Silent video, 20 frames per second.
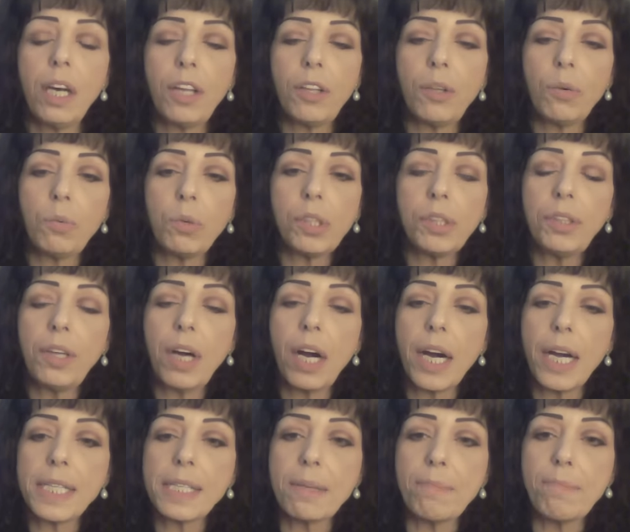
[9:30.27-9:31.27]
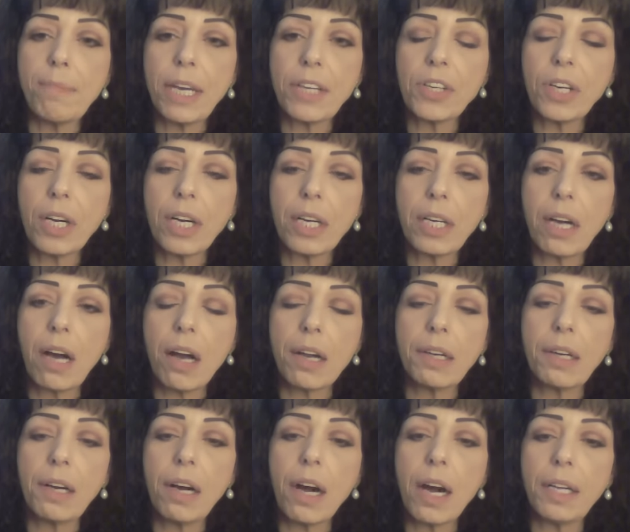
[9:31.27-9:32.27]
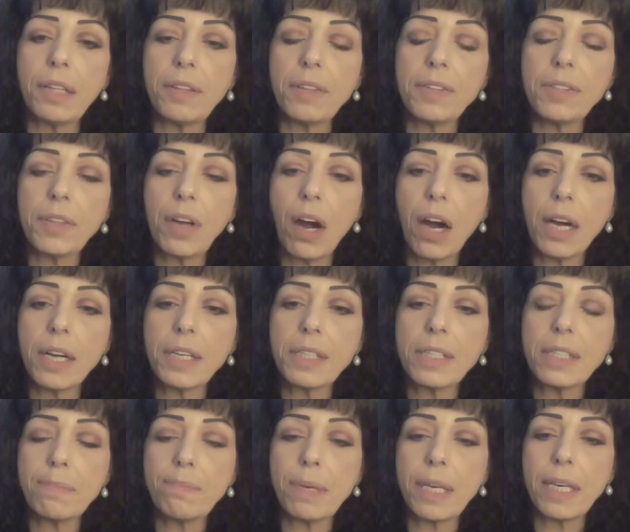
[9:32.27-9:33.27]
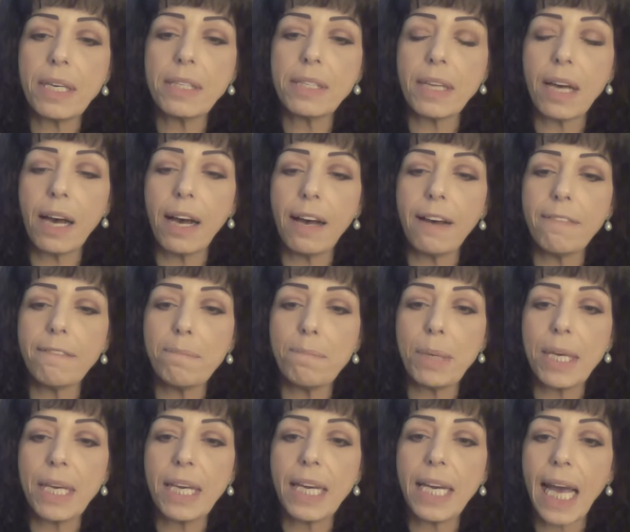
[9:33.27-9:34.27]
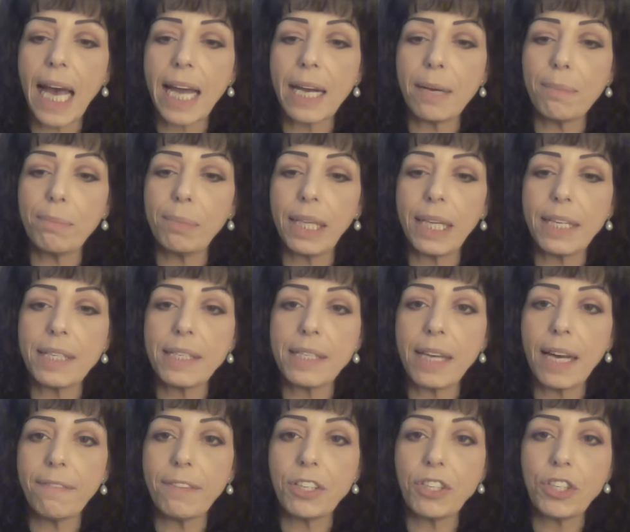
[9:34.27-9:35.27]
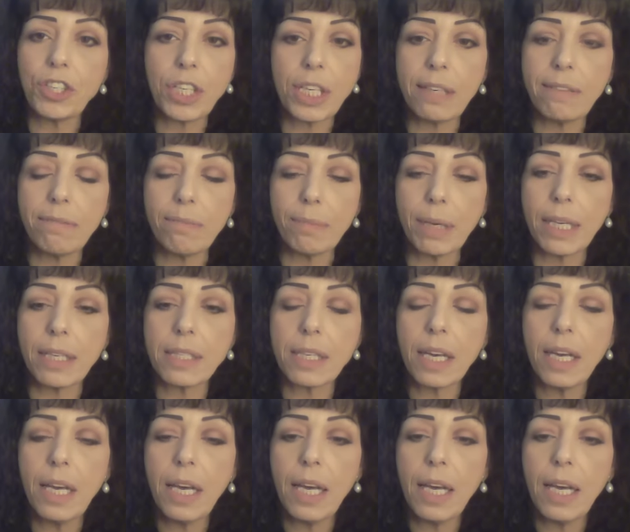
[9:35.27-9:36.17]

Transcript: The World card is a major arcana card, and this card speaks of being at a place of achievement.